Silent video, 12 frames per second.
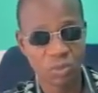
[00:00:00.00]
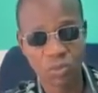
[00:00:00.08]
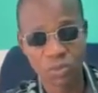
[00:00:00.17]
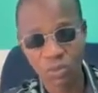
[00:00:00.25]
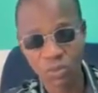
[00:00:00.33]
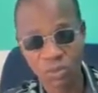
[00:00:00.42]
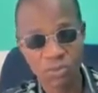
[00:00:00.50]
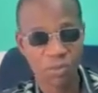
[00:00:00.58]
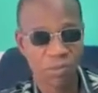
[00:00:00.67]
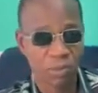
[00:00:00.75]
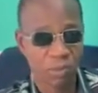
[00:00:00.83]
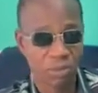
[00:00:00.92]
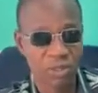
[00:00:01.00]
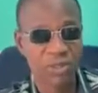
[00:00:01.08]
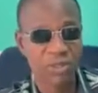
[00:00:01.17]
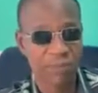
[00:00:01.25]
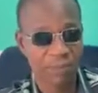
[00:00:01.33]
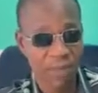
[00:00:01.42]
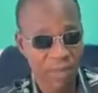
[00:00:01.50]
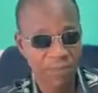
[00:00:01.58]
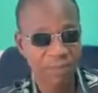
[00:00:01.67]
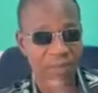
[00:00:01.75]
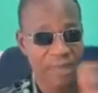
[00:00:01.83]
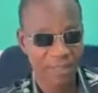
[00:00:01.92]
quote both the
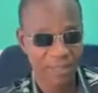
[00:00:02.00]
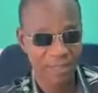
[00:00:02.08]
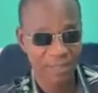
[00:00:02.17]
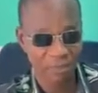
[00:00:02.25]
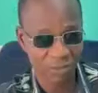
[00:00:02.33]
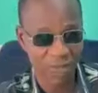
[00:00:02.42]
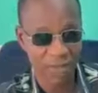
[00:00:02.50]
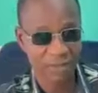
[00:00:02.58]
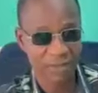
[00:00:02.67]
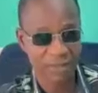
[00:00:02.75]
Bible and the Quran.